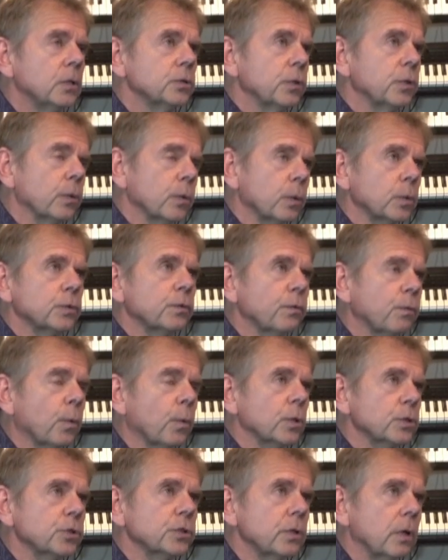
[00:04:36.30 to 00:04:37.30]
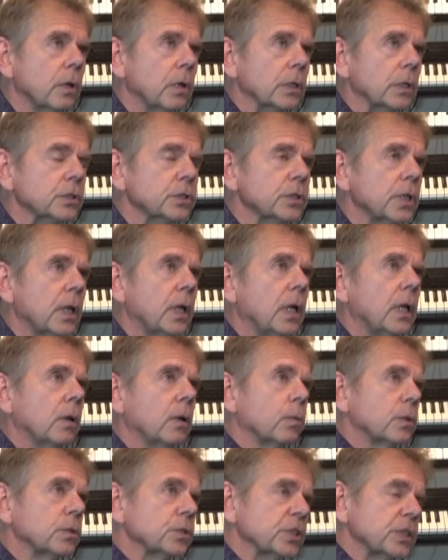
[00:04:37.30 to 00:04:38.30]
So those 4 songs
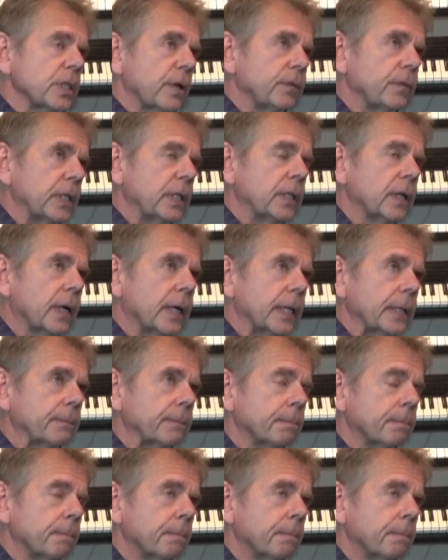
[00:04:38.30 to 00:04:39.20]
were in '79.